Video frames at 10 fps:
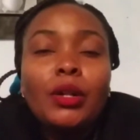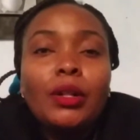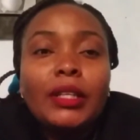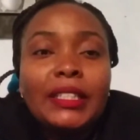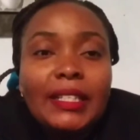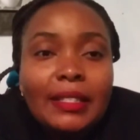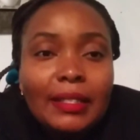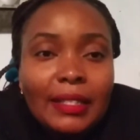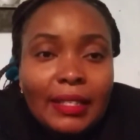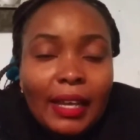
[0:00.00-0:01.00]
Let us
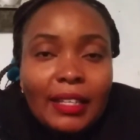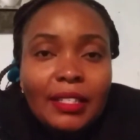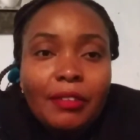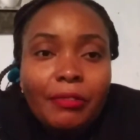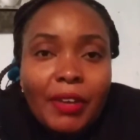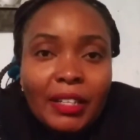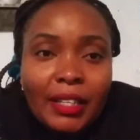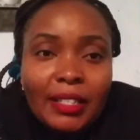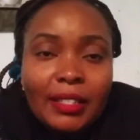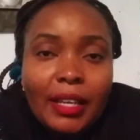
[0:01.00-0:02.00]
discuss
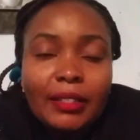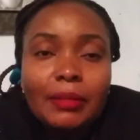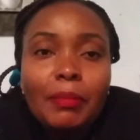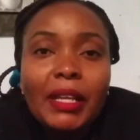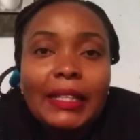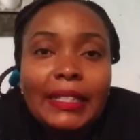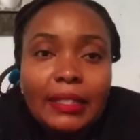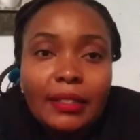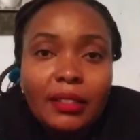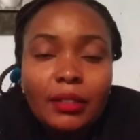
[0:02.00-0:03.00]
factors that may
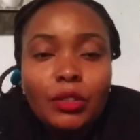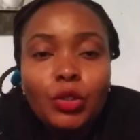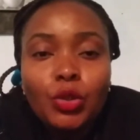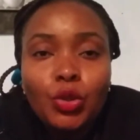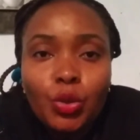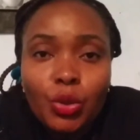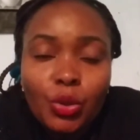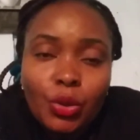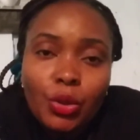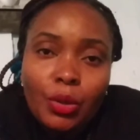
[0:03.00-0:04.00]
lead to
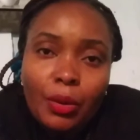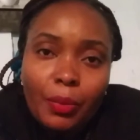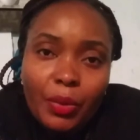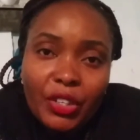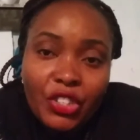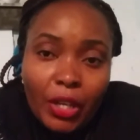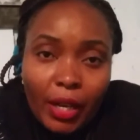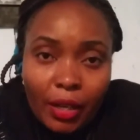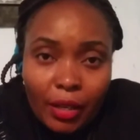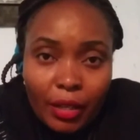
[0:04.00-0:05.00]

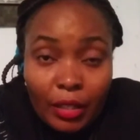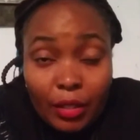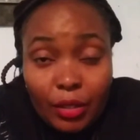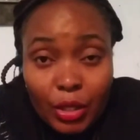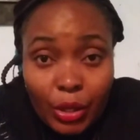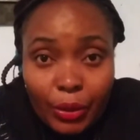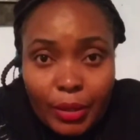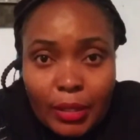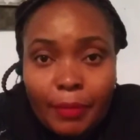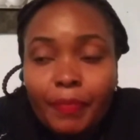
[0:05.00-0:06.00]
pressure
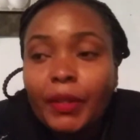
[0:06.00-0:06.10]
sores.